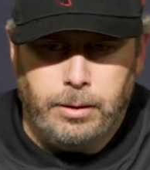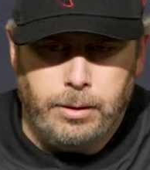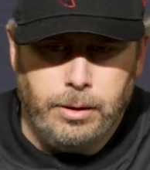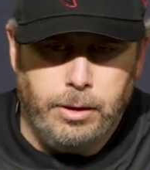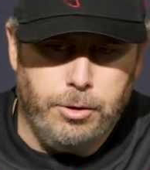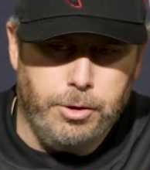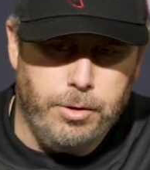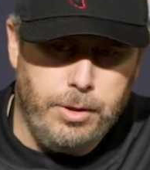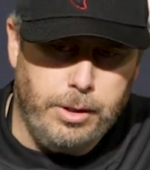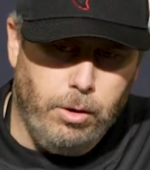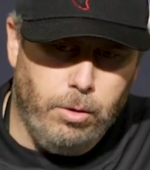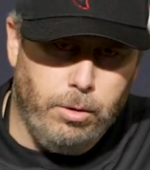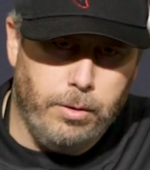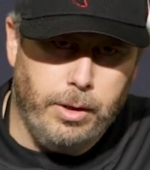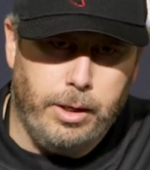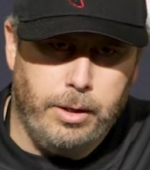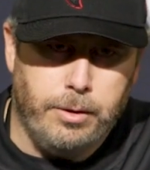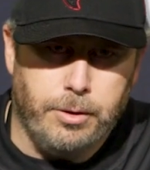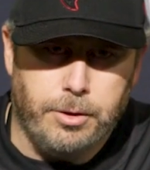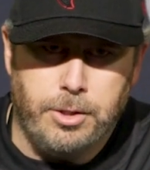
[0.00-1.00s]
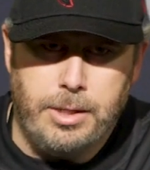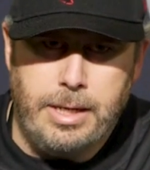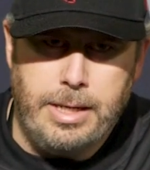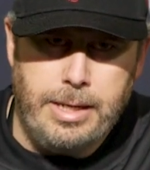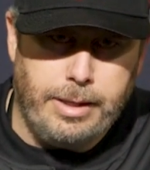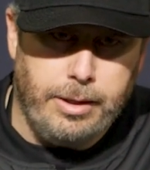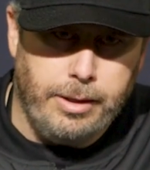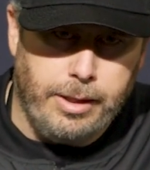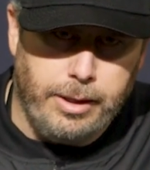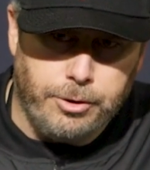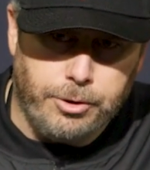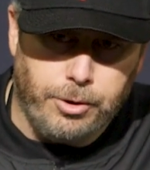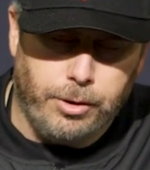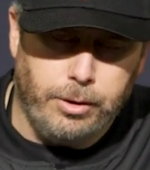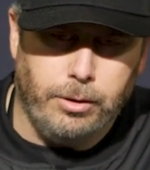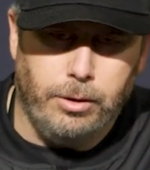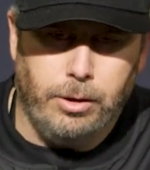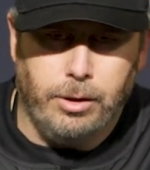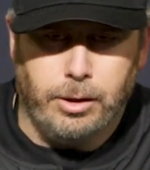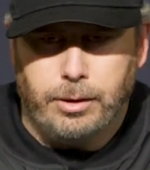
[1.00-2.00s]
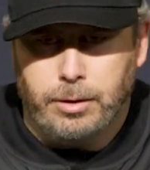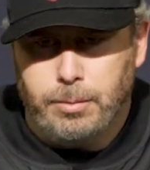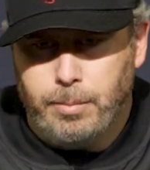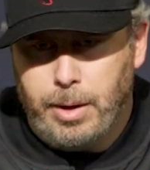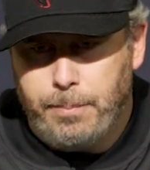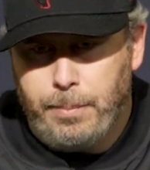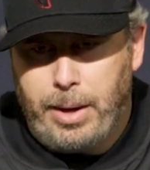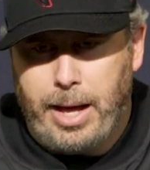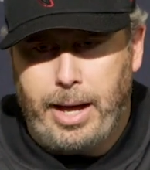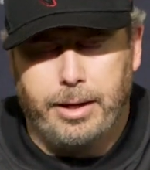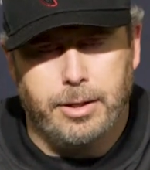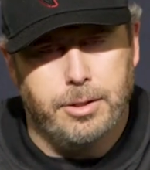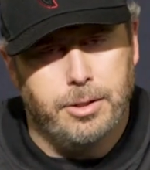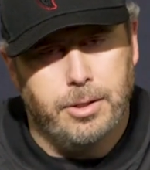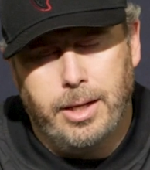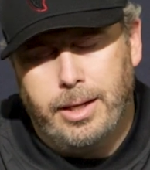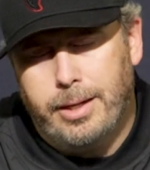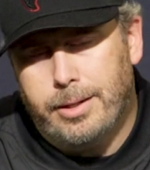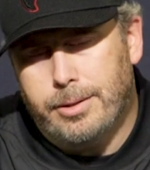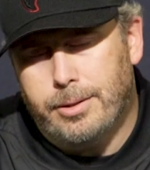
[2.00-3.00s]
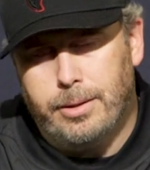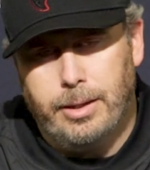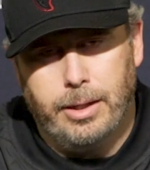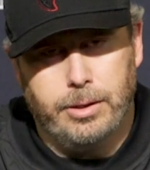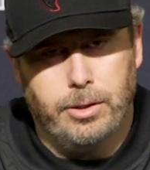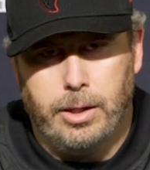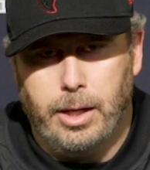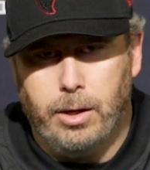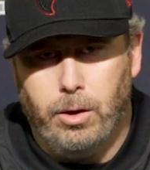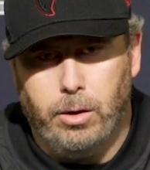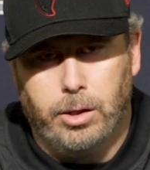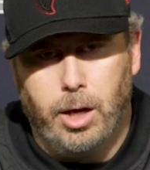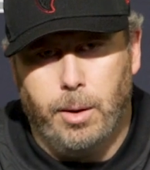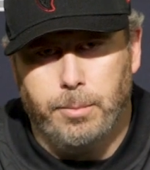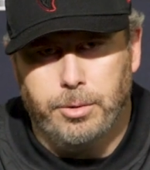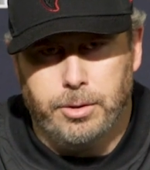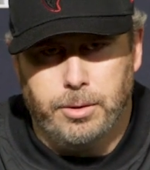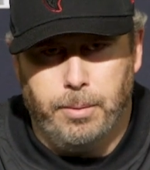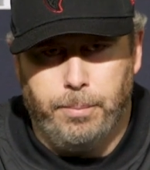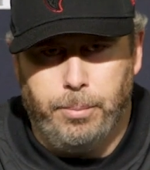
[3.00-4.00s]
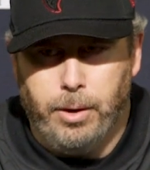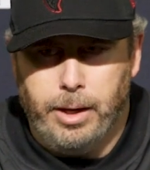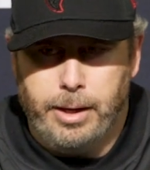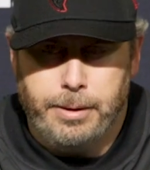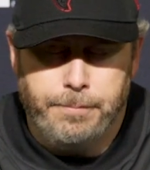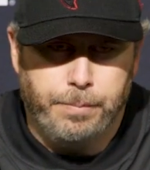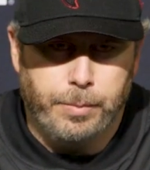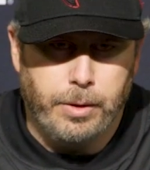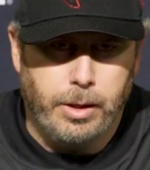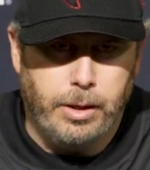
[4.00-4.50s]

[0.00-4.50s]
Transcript: You know you can go in there and sneak. You get a certain look. You may package things. It, it all comes into play.